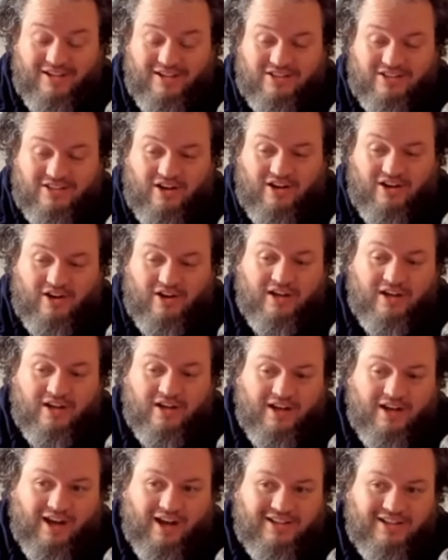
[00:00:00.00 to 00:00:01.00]
So
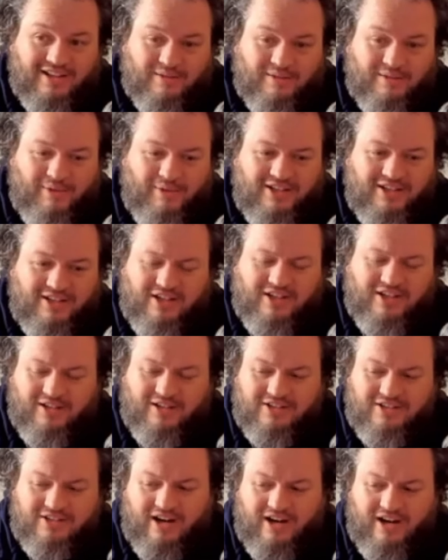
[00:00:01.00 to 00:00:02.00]
I think the main
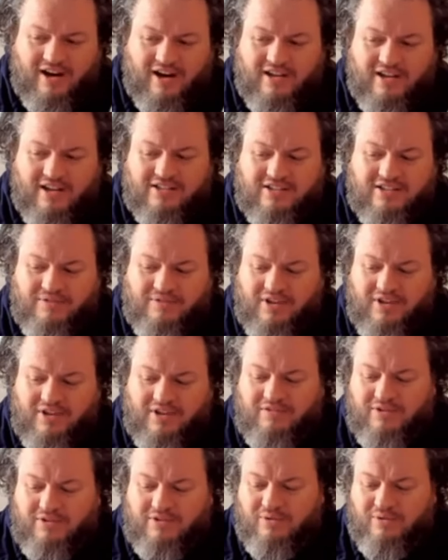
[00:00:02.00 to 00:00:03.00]
challenge there is
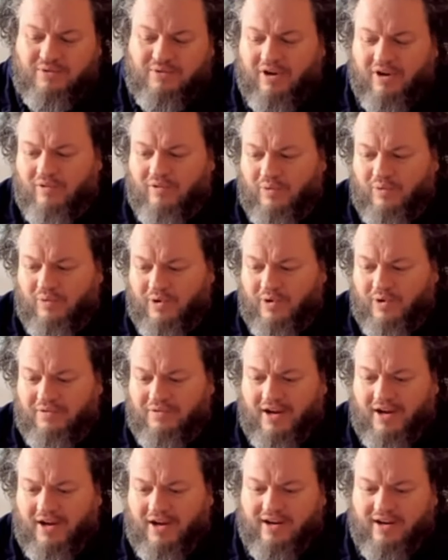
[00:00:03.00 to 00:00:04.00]
if you do go for work
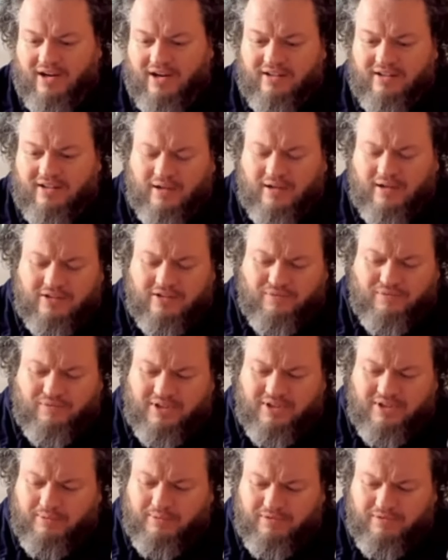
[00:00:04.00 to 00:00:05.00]
for hire, I think lots of
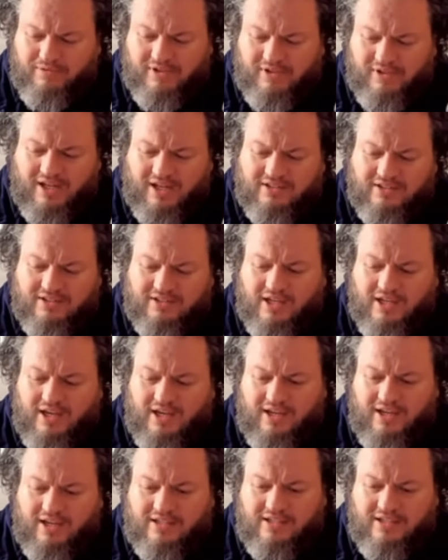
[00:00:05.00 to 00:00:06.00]
freelancers,
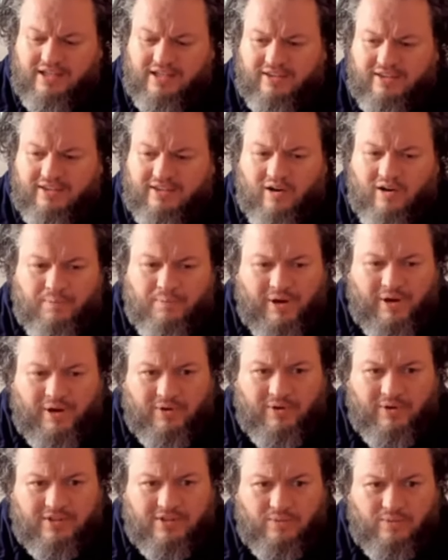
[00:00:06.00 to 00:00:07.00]
is that there are
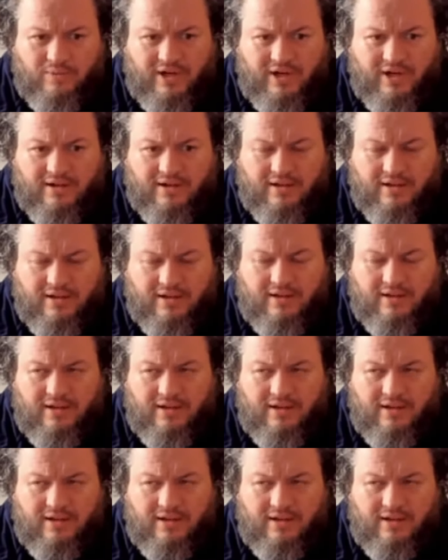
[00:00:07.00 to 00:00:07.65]
periods where